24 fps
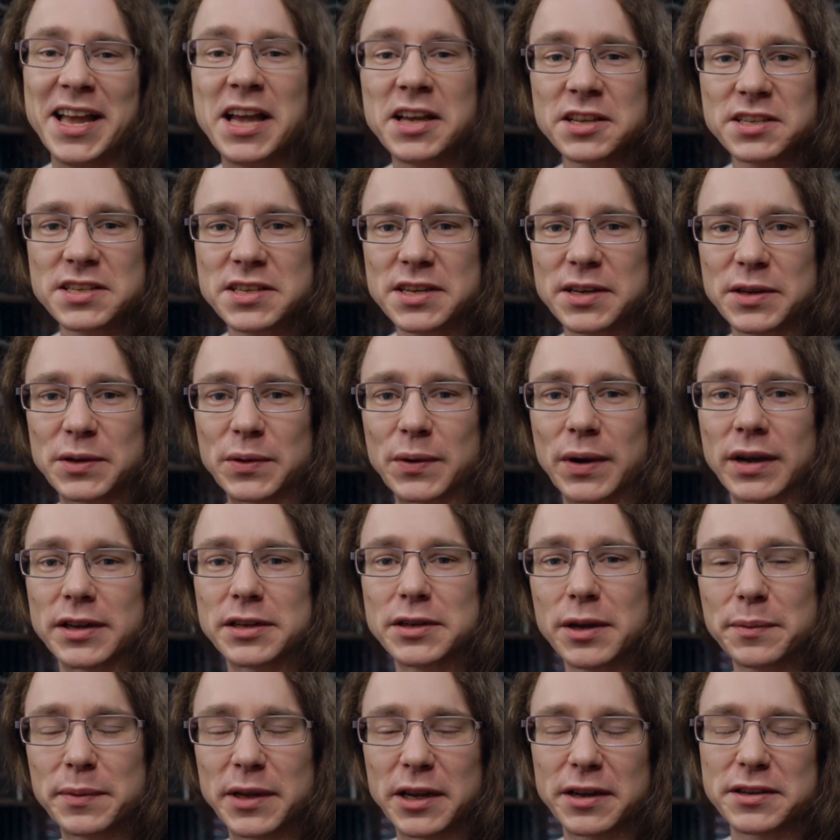So, I do
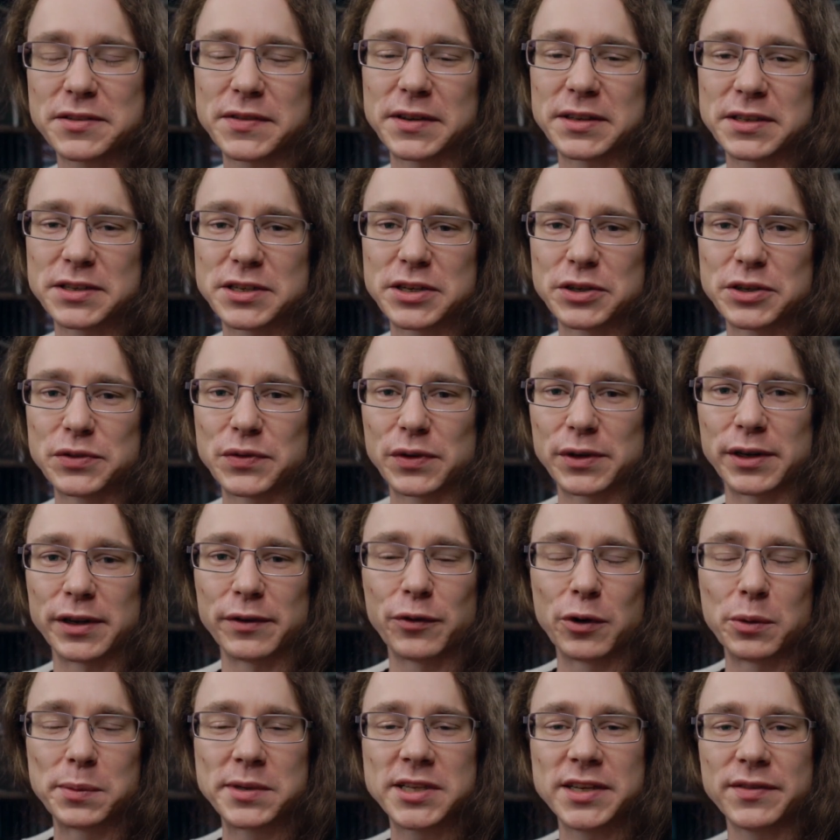hope you guys found this useful and
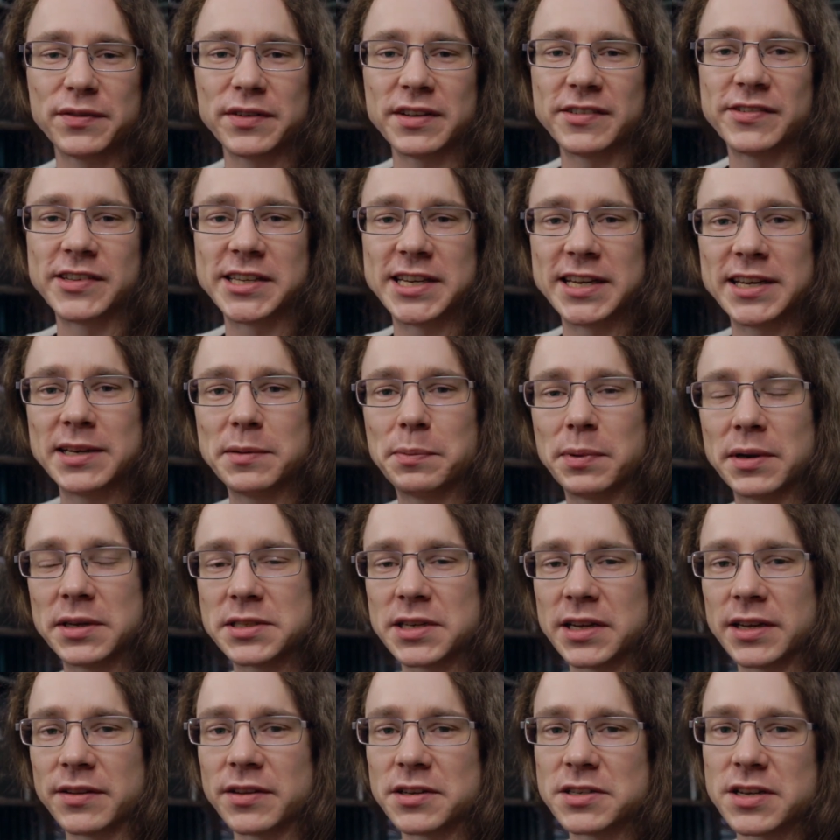informative. If you did, please do
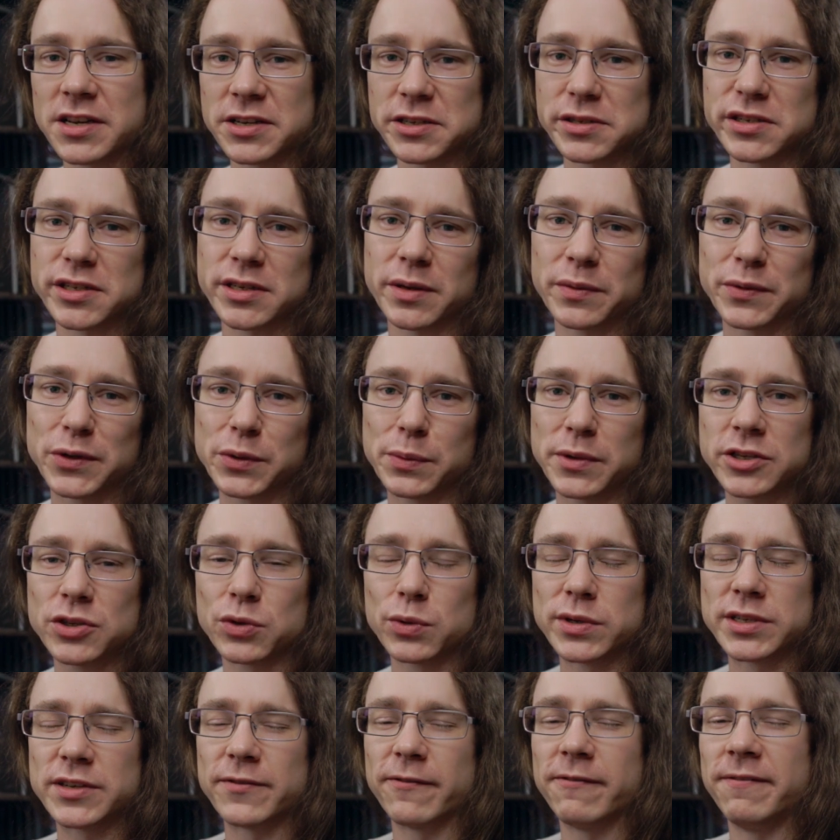hit those likes and subs for me. It's
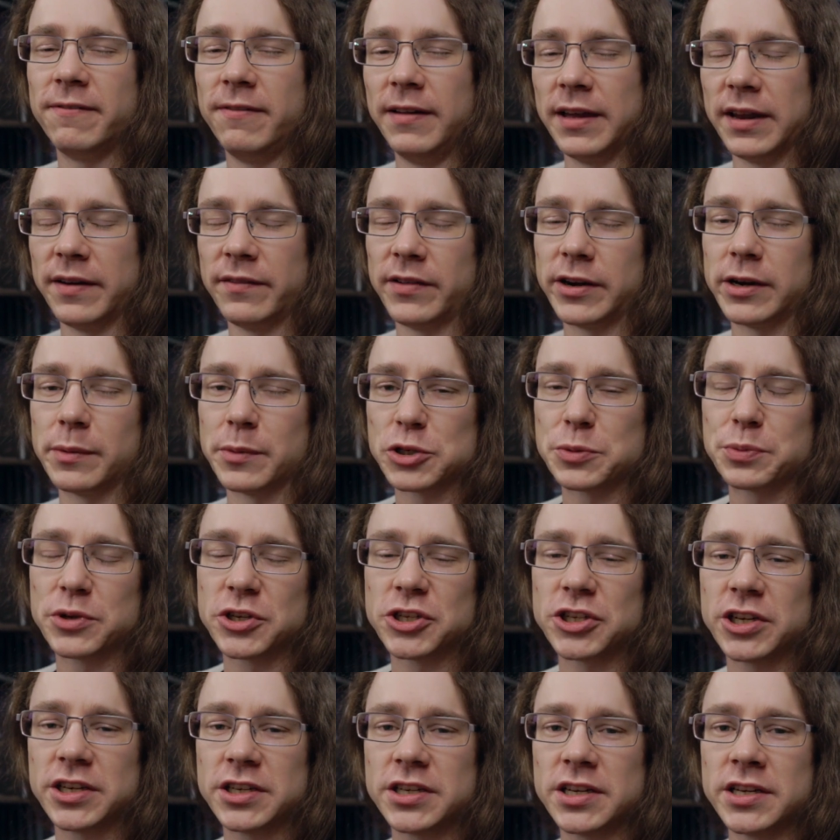always very, very much
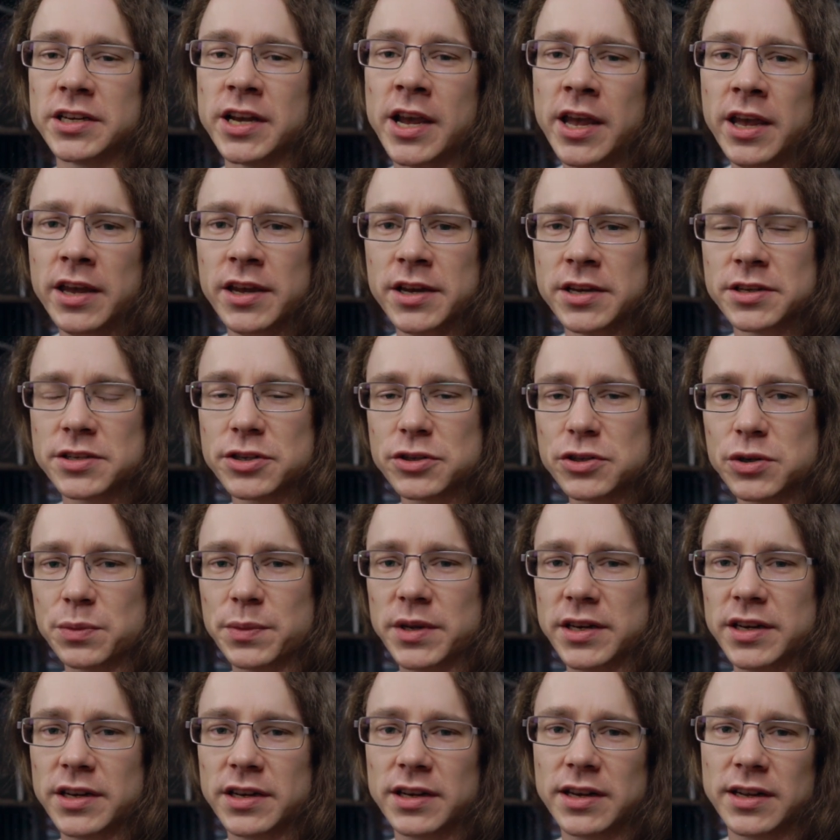appreciated. Social
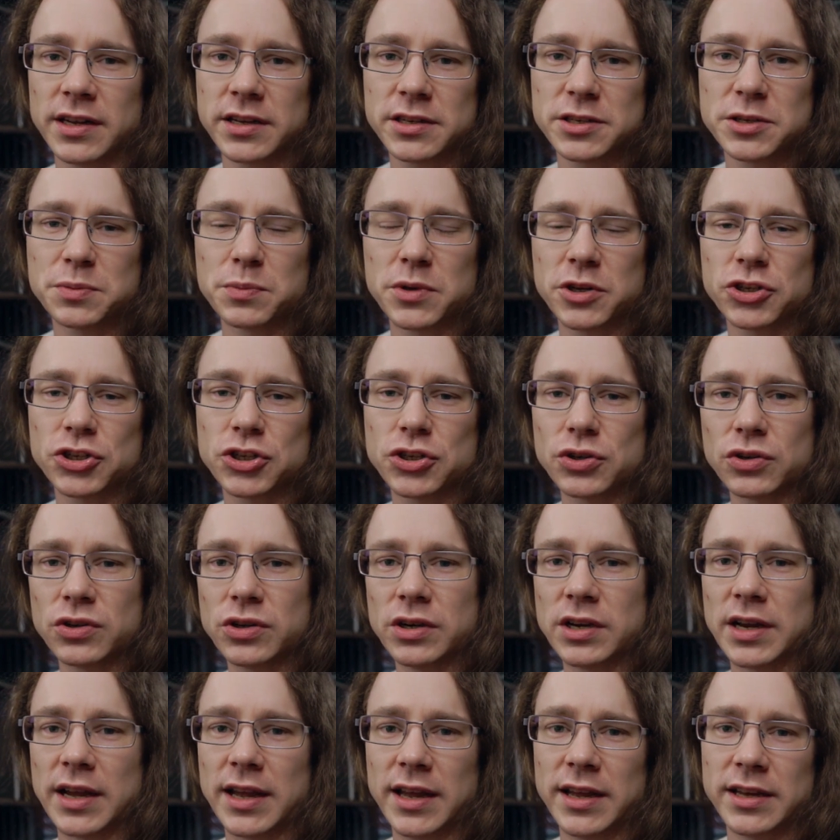media links, merch
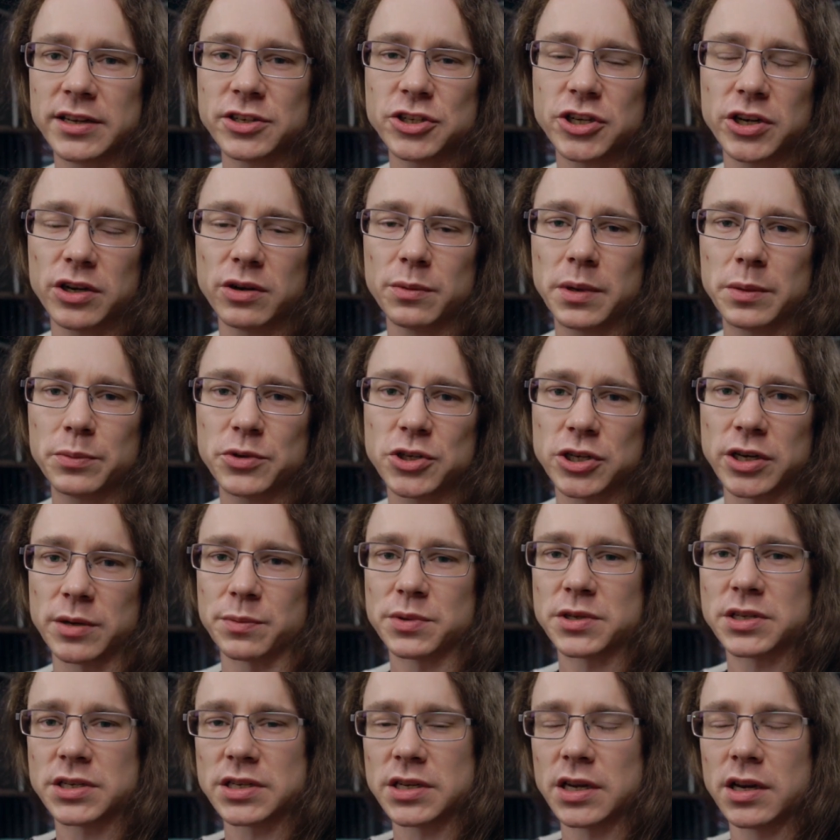store, and channel
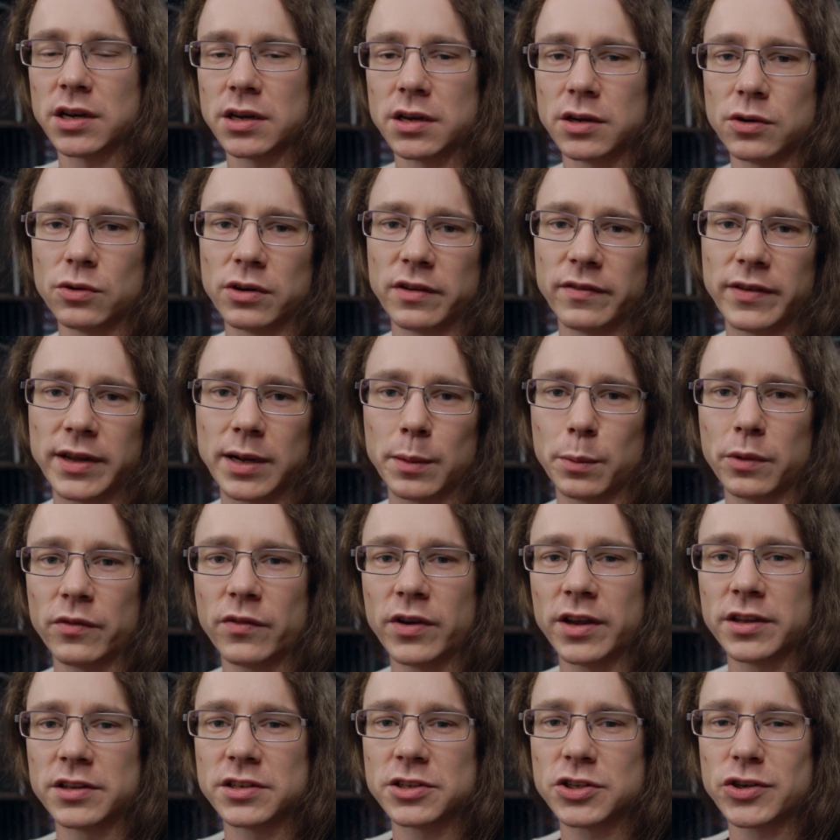memberships are all available
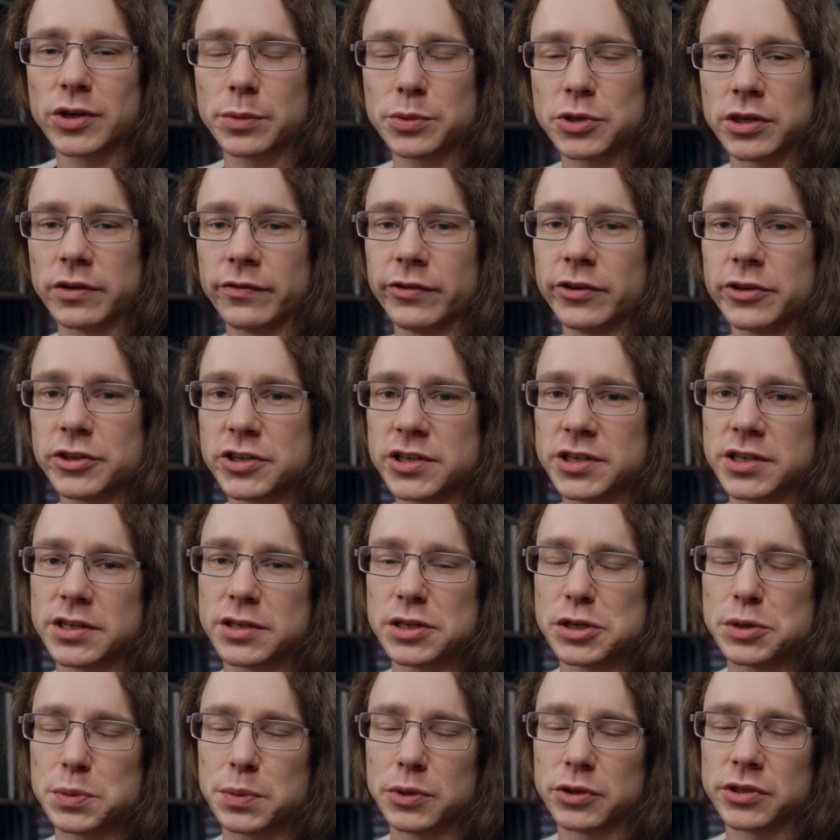via the description if you're interested in
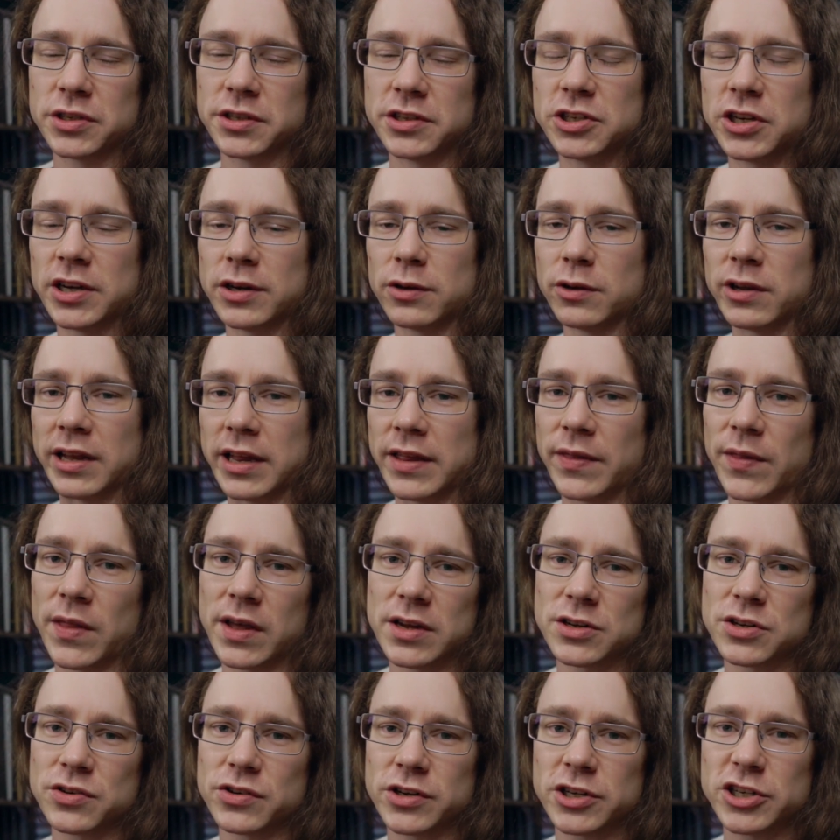supporting the channel in
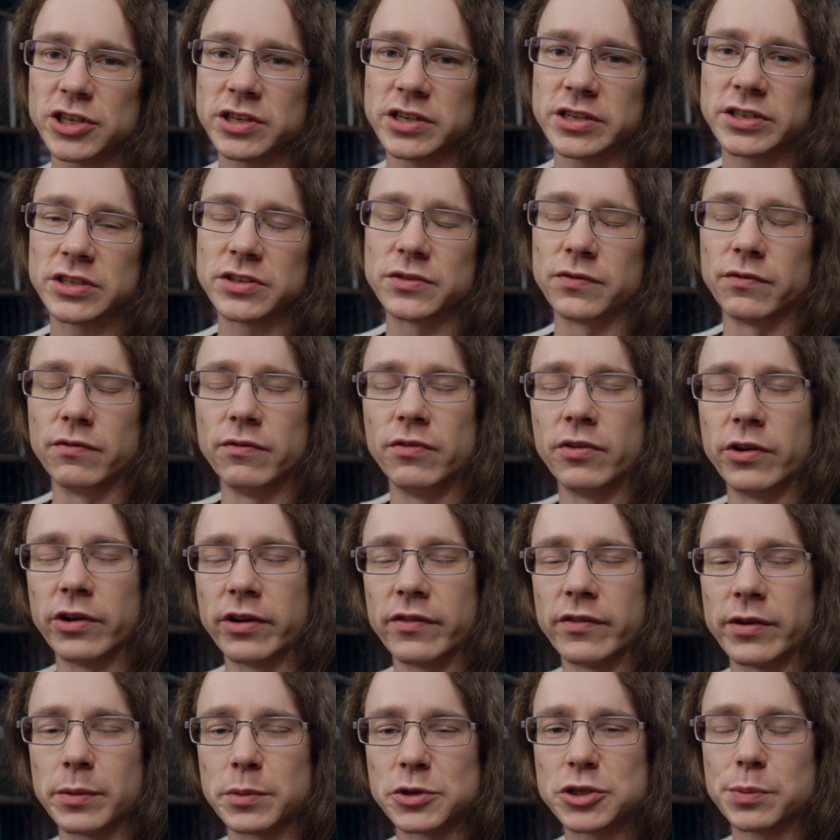that direction. It is very,
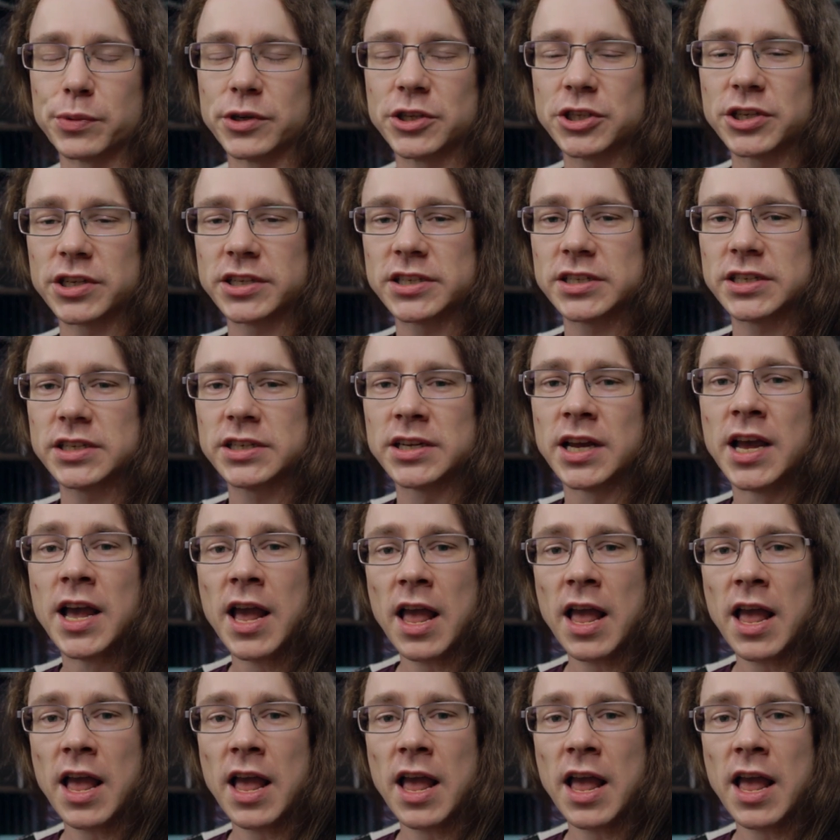very much appreciated.